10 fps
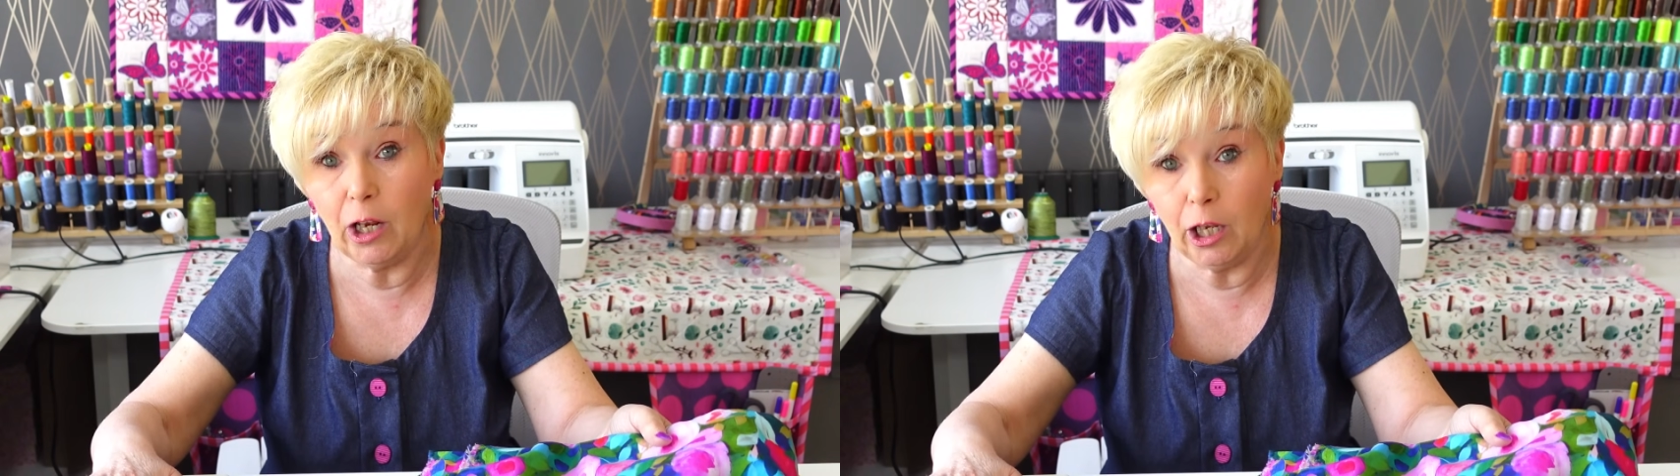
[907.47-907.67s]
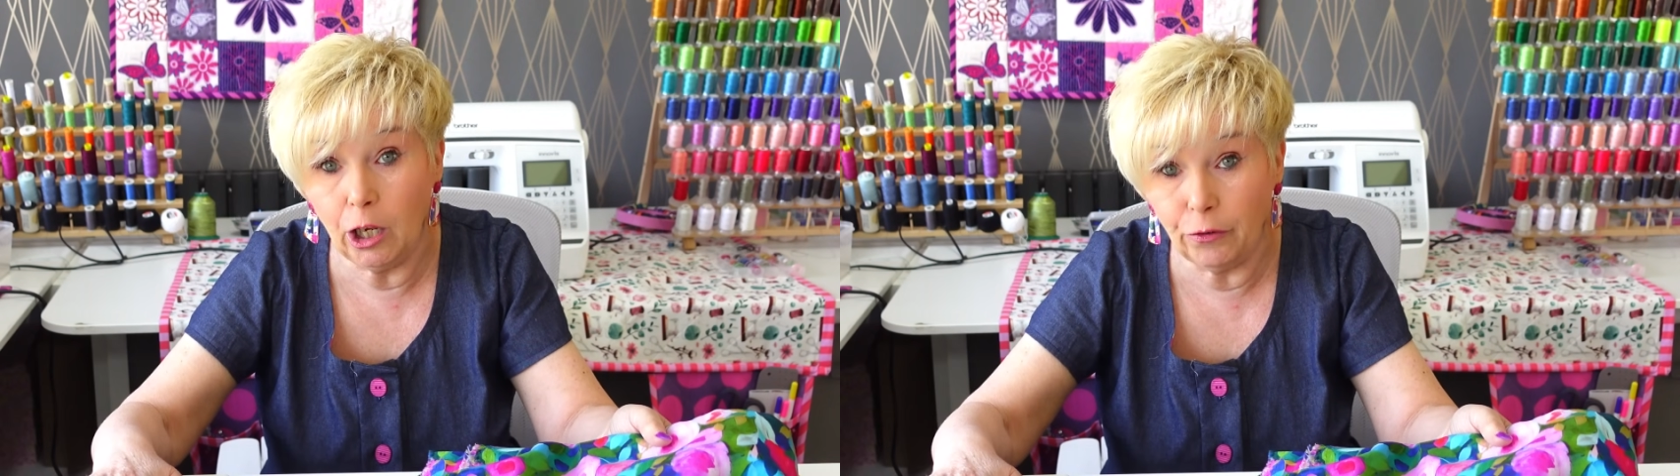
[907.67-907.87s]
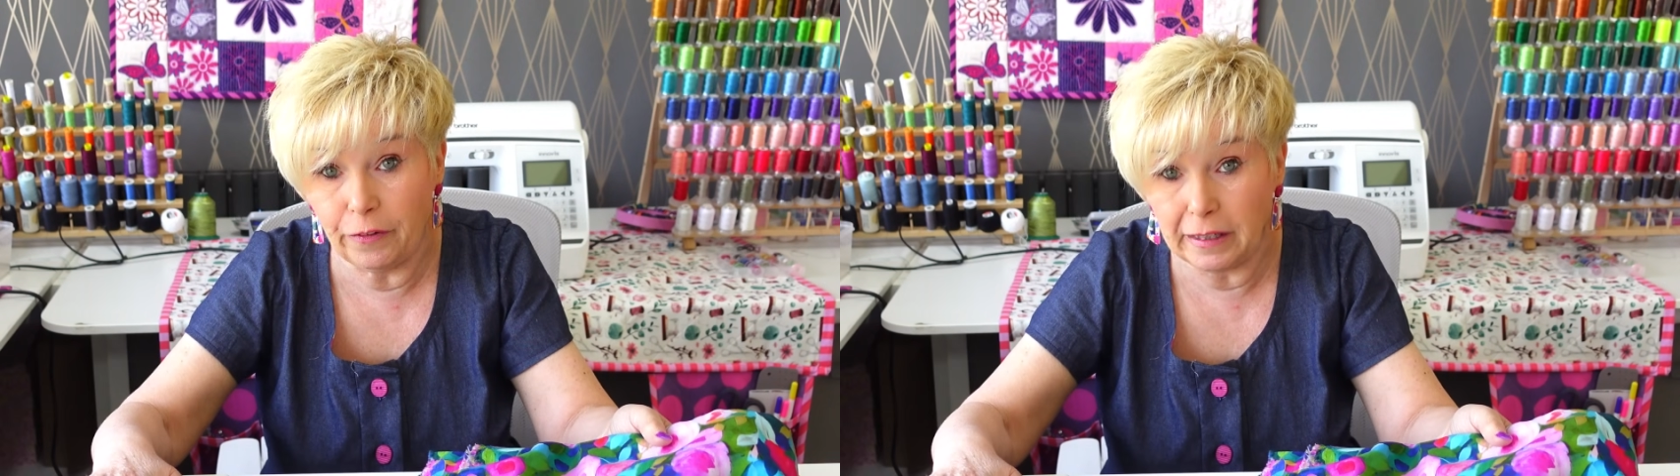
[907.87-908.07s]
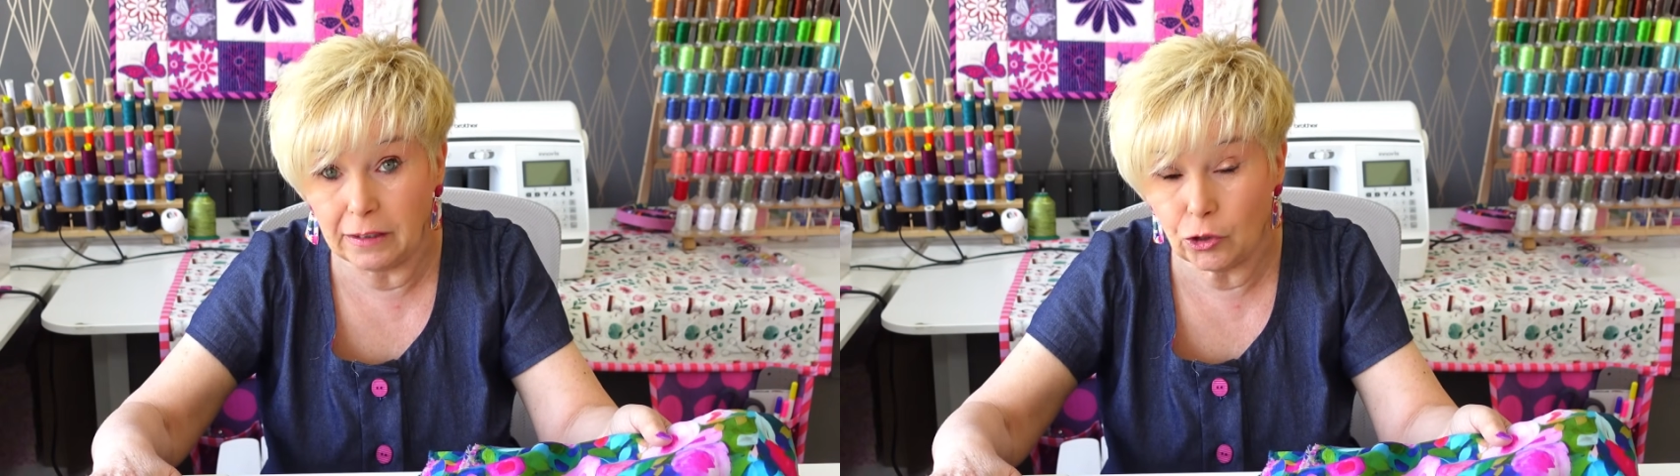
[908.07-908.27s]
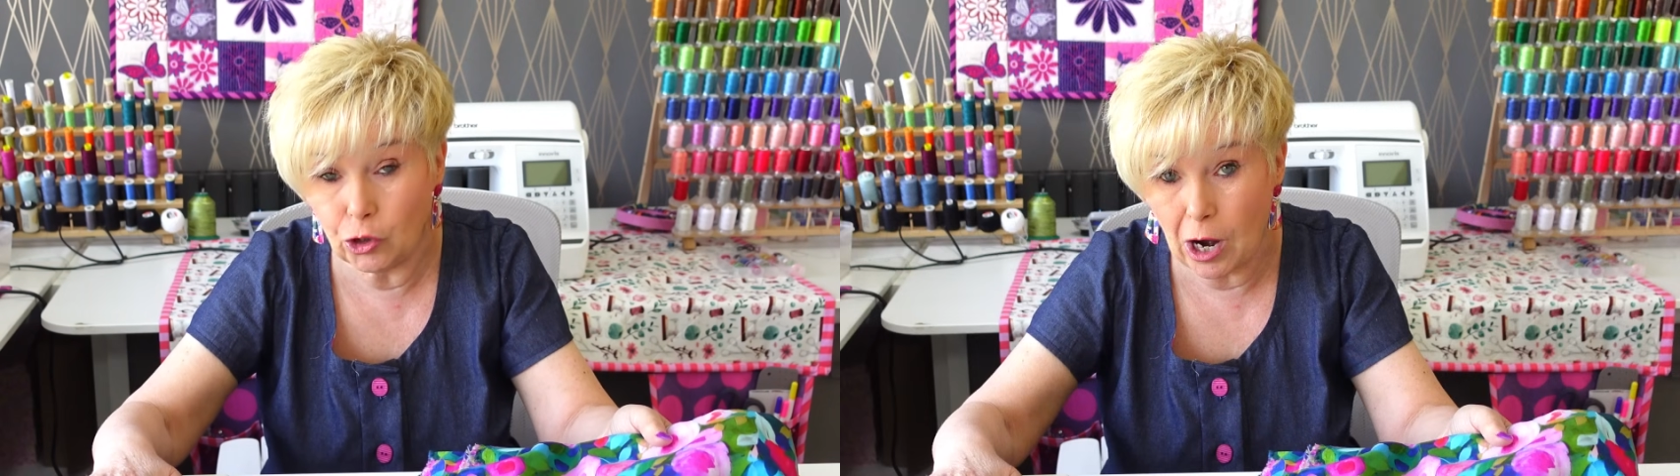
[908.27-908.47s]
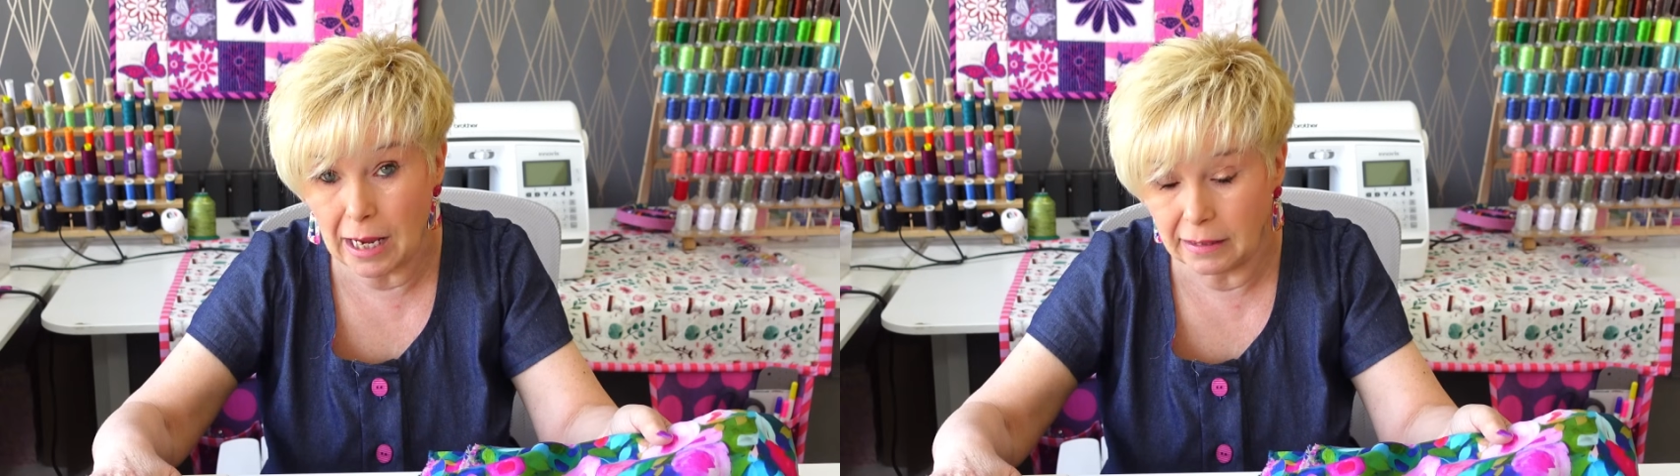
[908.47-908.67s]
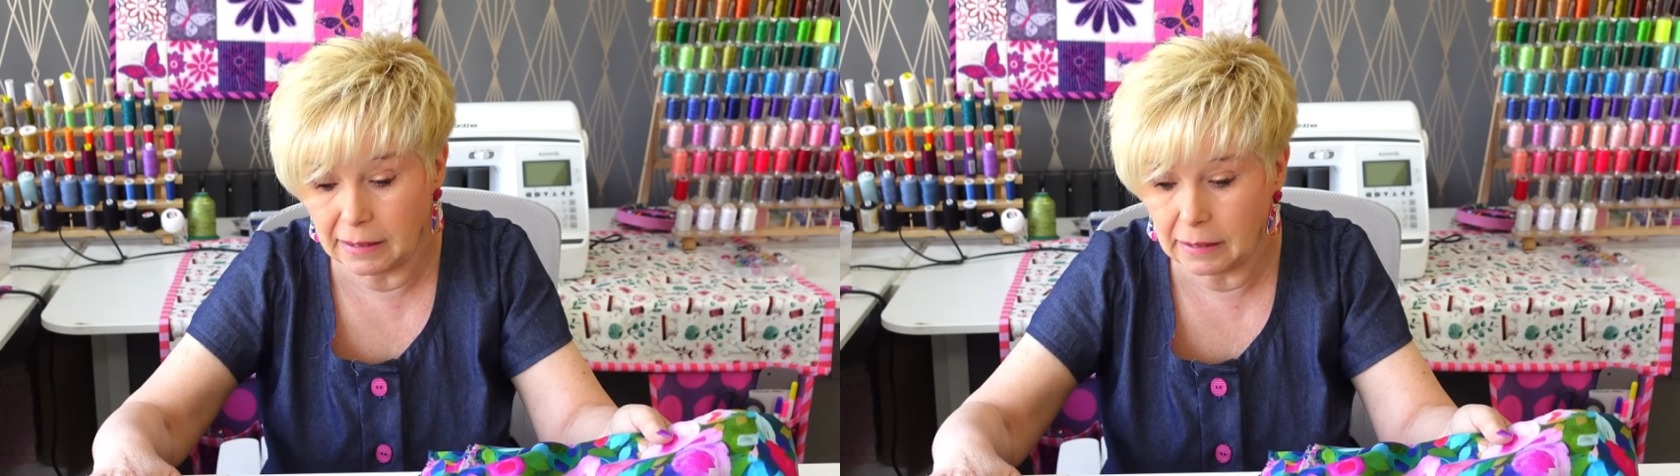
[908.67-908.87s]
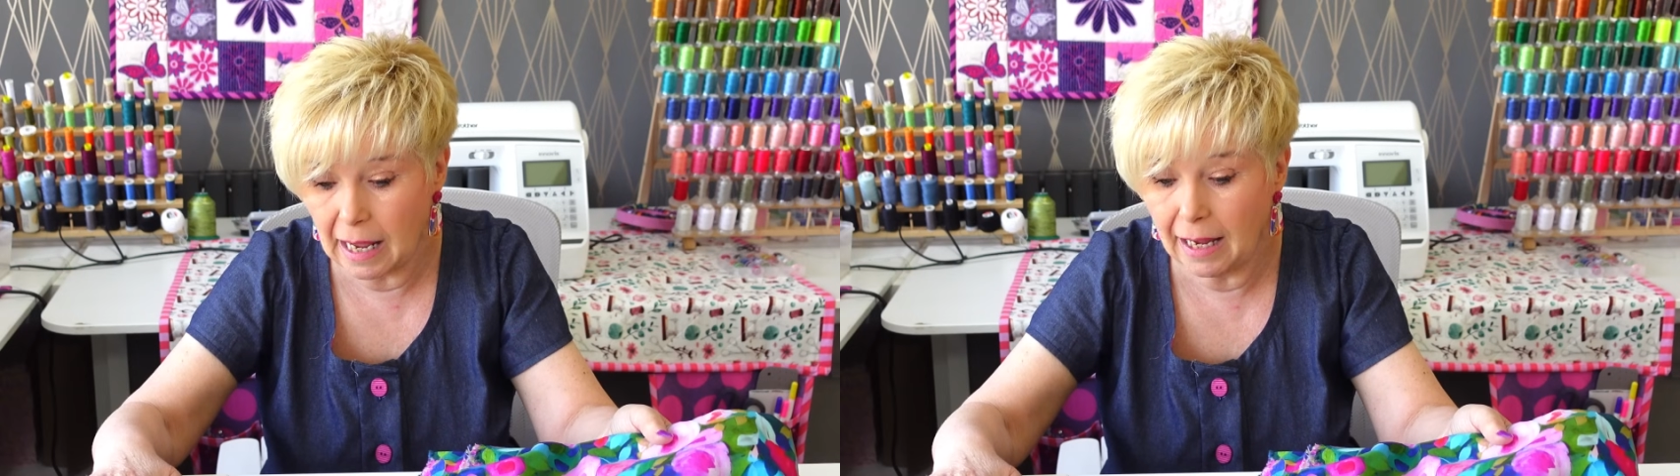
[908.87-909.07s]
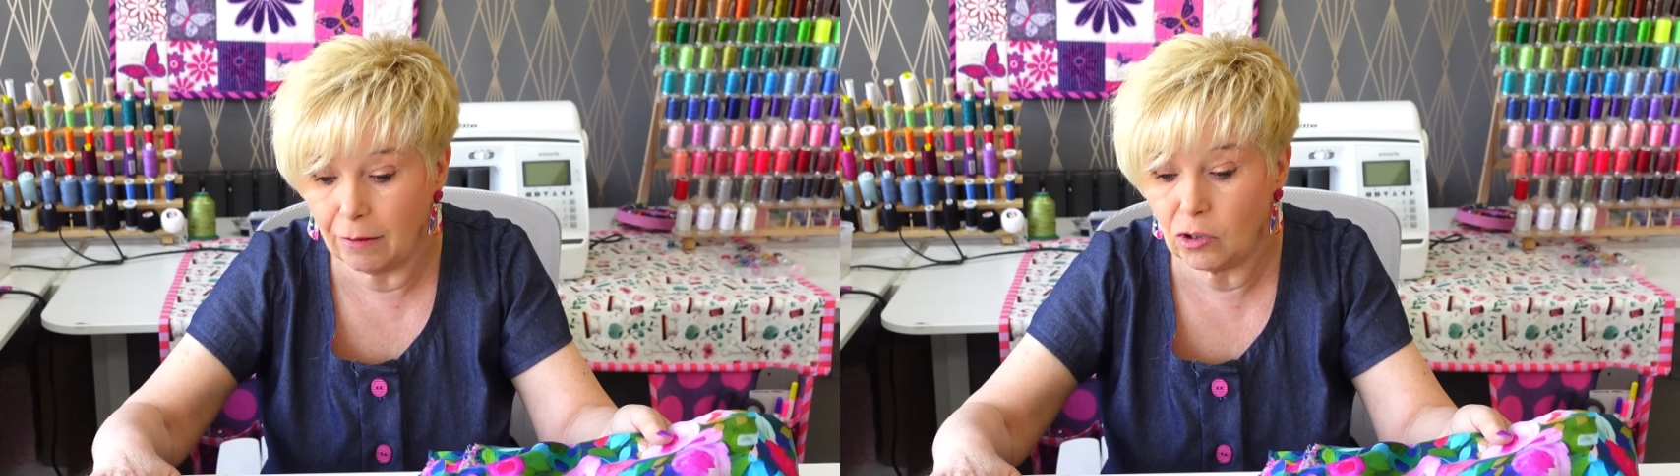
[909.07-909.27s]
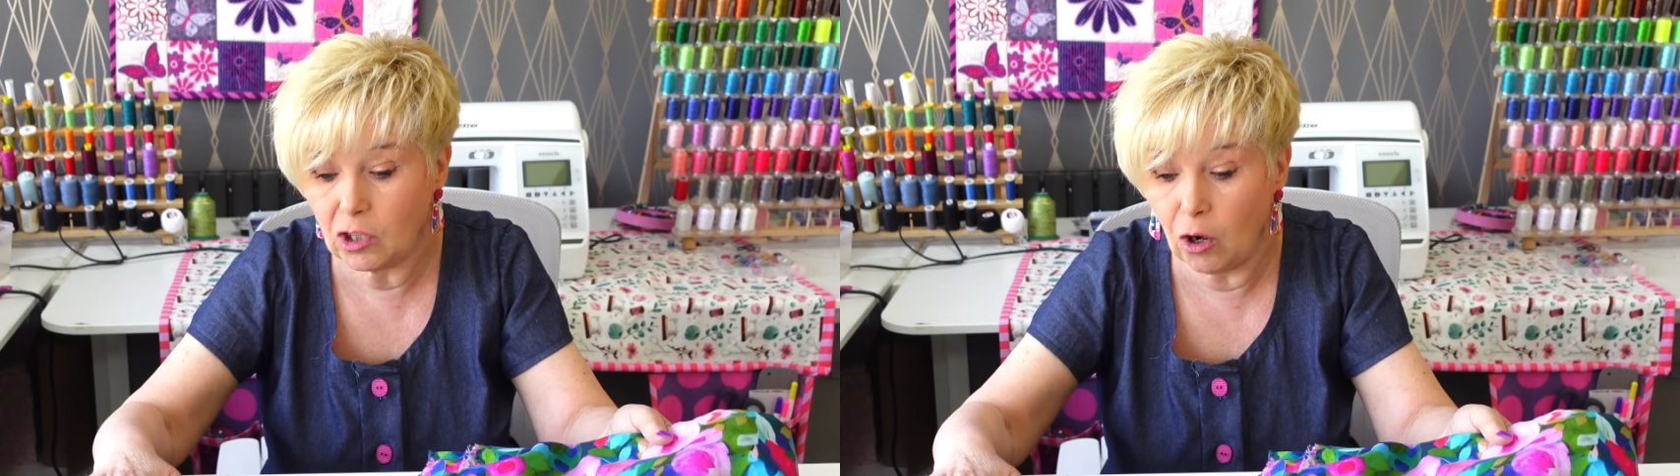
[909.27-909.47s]
Lovin dress
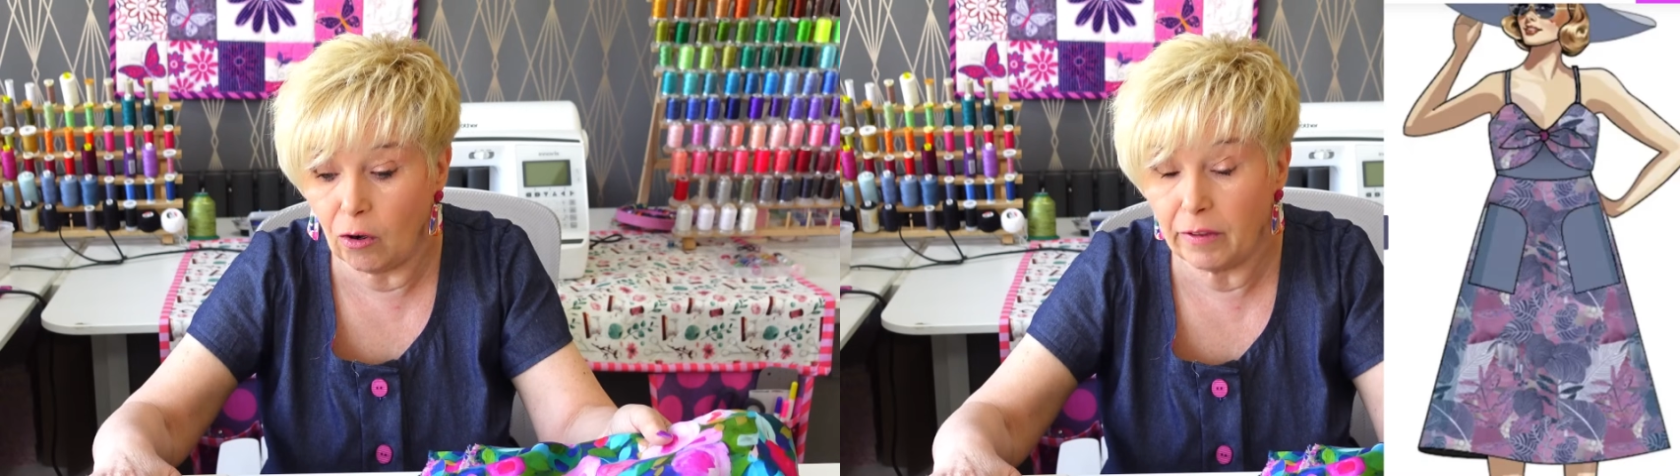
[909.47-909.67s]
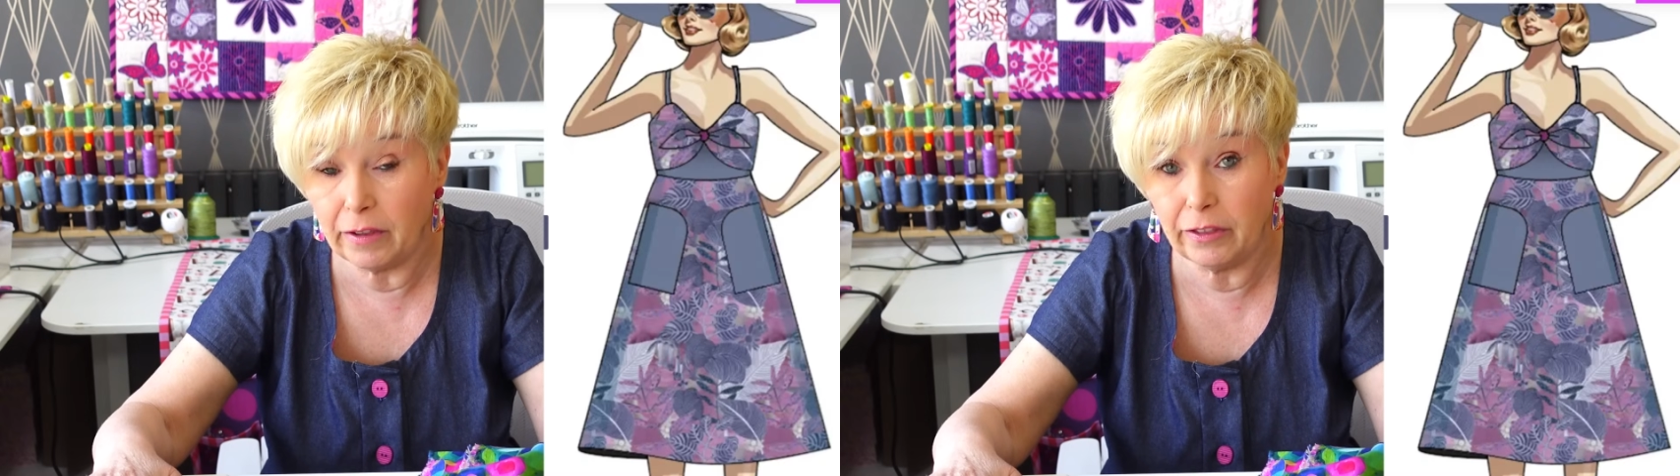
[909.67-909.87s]
out of